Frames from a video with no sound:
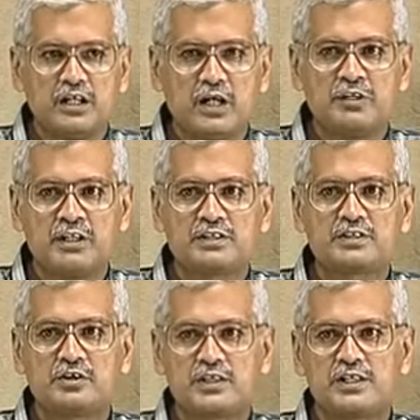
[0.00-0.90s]
I mean, it has
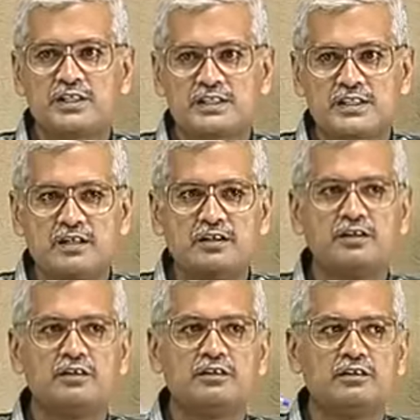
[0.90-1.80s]
got a
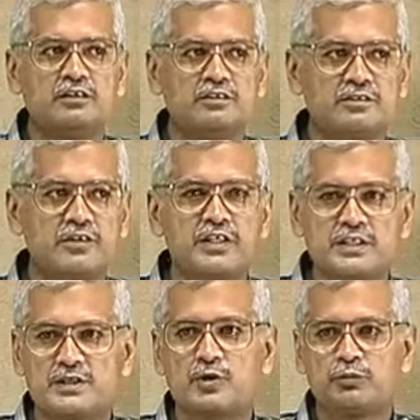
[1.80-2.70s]
single 3D
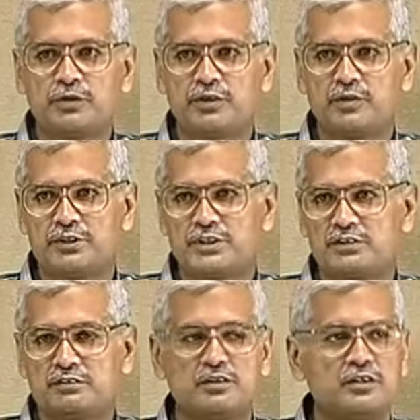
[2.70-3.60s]
slope you can imagine,
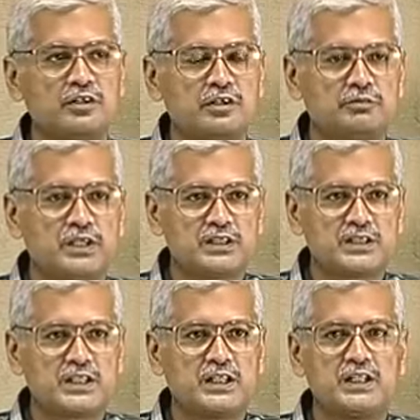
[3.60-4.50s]
but
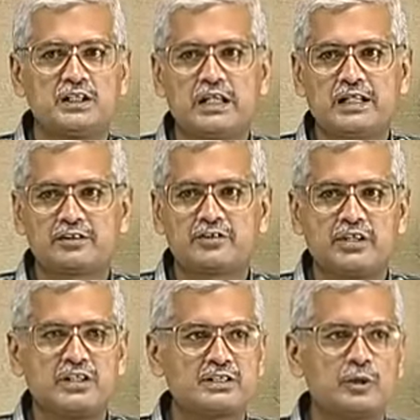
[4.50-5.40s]
that
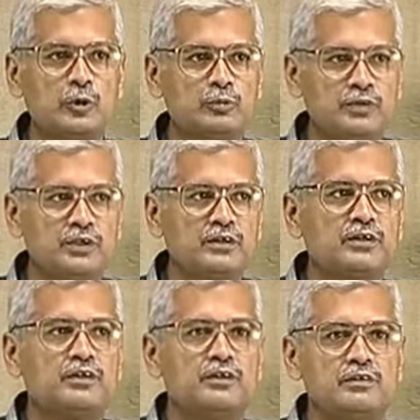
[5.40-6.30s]
3D slope,
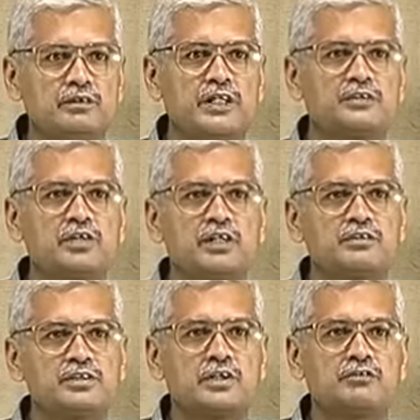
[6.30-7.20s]
that we can
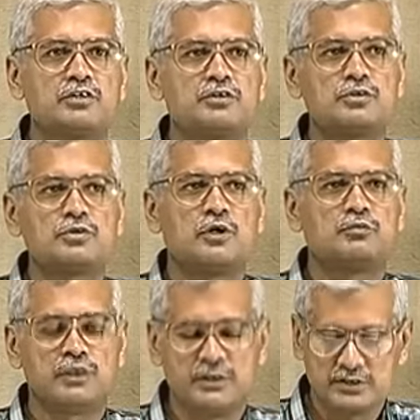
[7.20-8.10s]
resolve into two
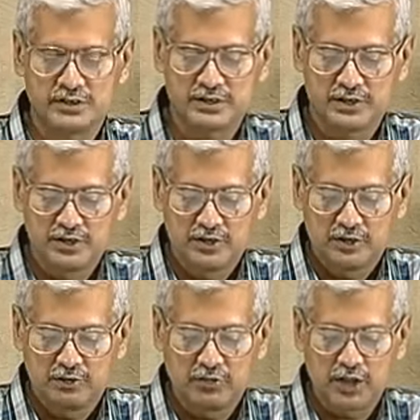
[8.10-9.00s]
components.
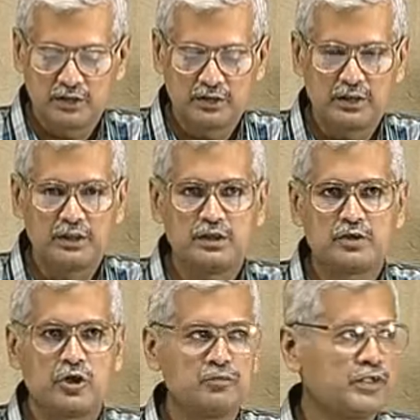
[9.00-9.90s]
One
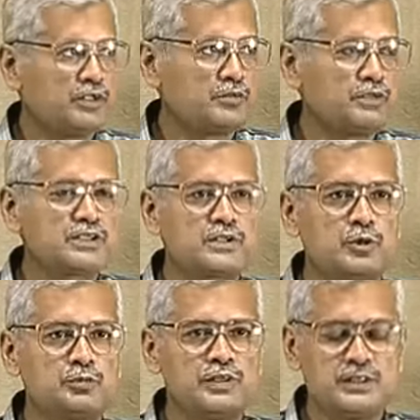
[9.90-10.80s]
component of that
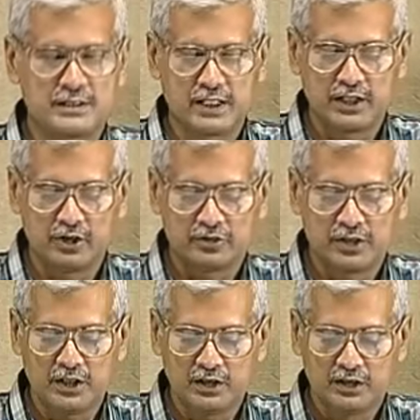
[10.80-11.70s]
slope is along
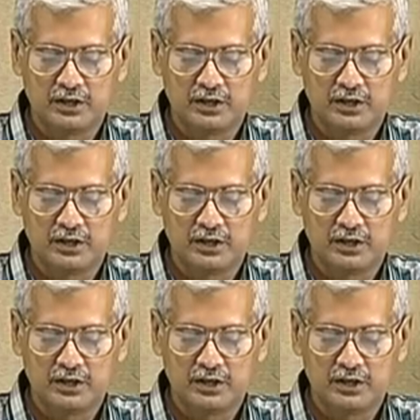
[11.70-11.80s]
the